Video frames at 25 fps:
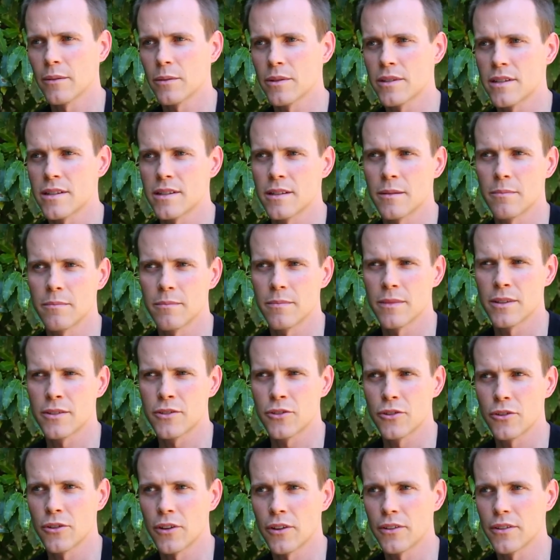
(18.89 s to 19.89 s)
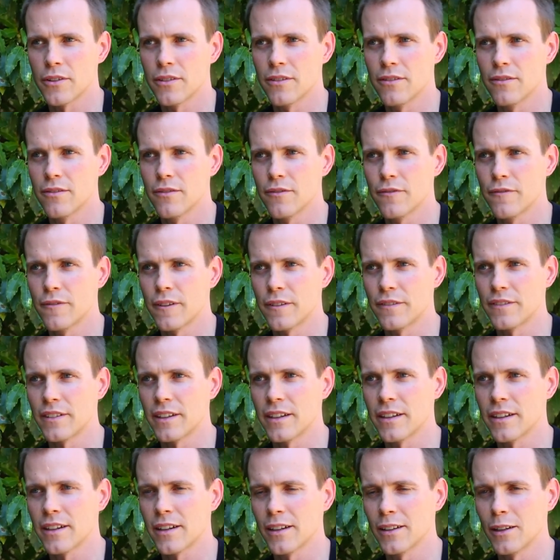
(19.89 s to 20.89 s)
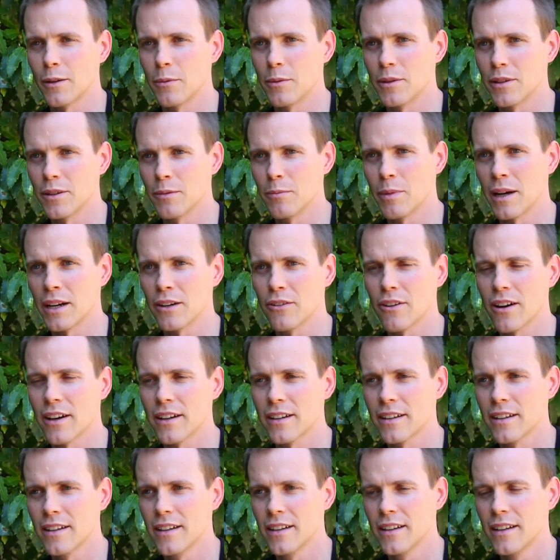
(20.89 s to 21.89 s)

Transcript: which is a 250-kilometre bike ride.